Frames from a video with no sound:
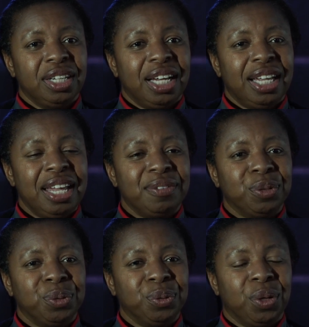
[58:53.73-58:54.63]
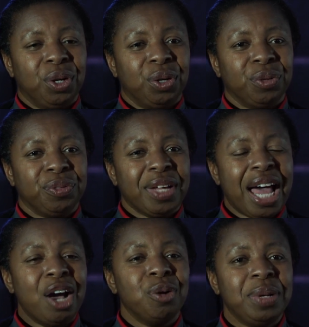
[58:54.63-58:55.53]
a level of
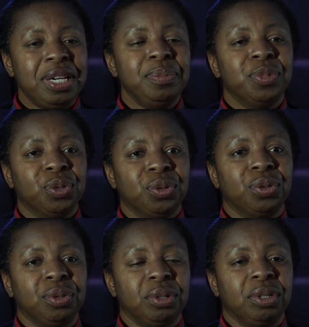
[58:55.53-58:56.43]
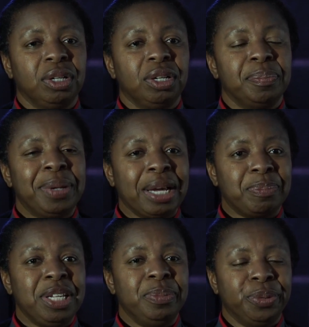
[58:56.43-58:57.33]
how many more uh, black
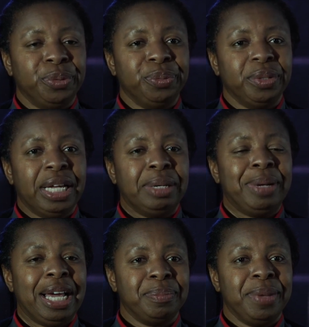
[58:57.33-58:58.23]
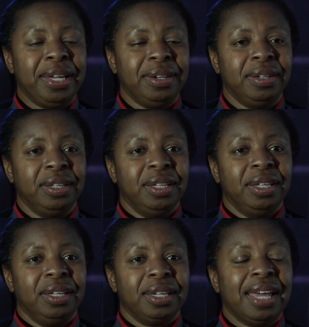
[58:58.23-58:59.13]
people and black men
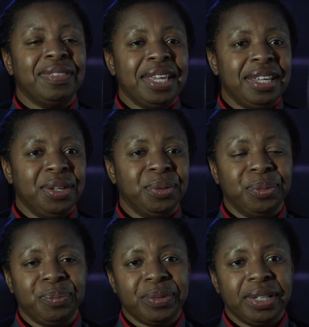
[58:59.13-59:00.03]
can they kill,